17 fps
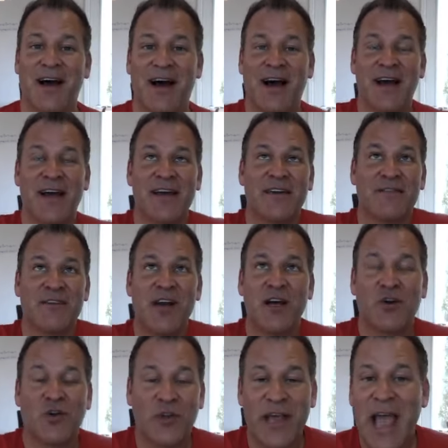I have
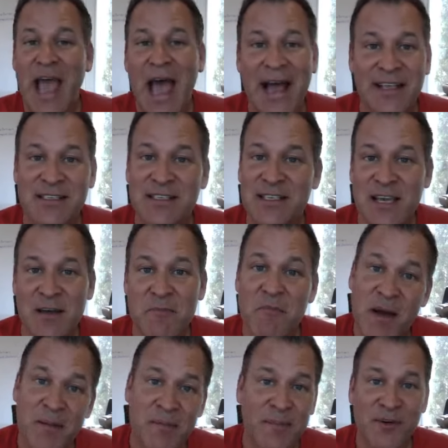not only had
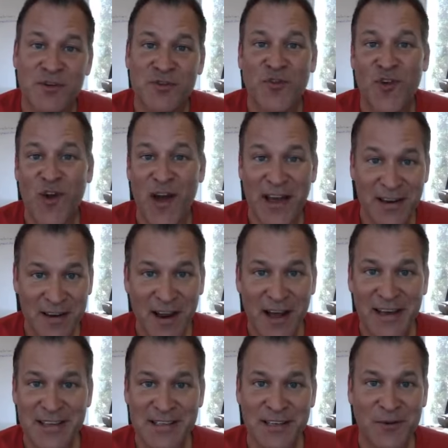team members
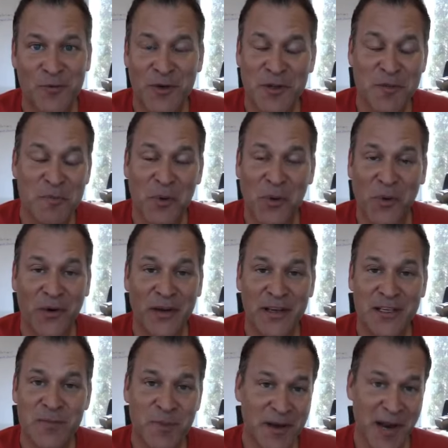fraternizing with
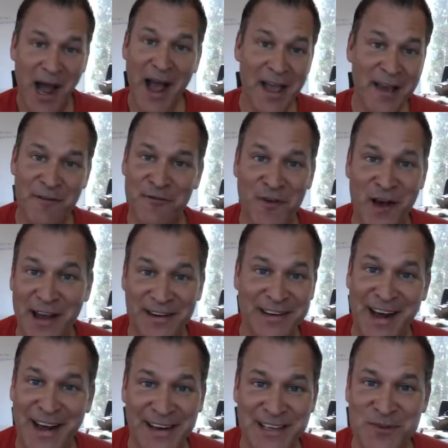employees, but I have
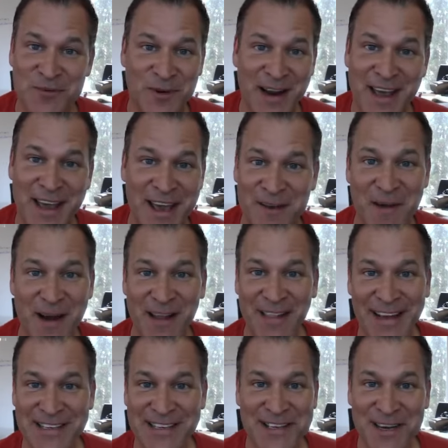fraternized when I had my
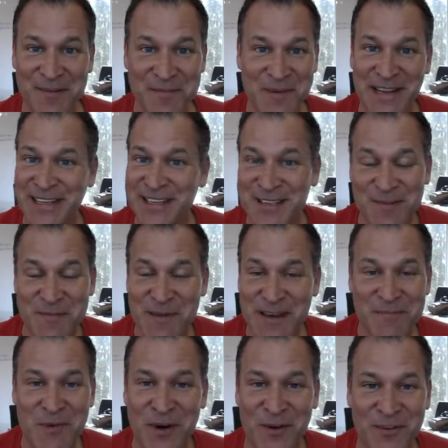last company, to
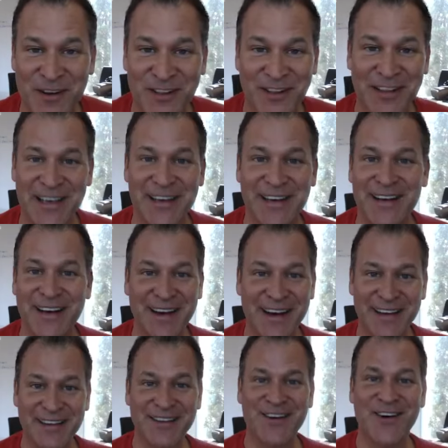be perfectly
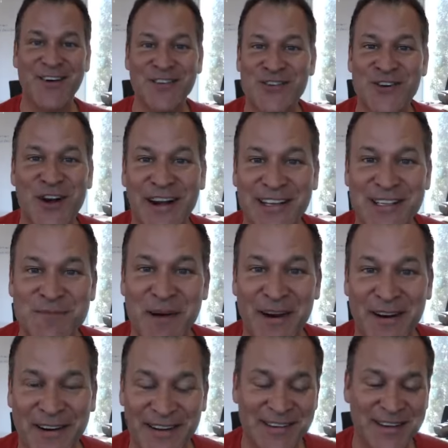
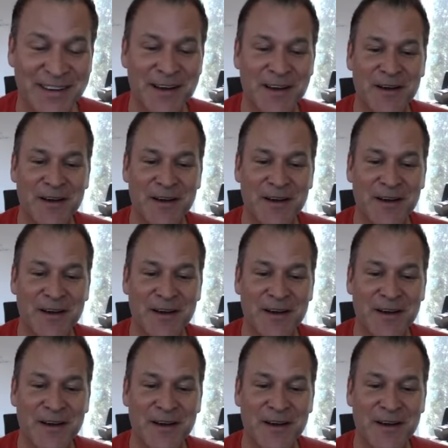transparent.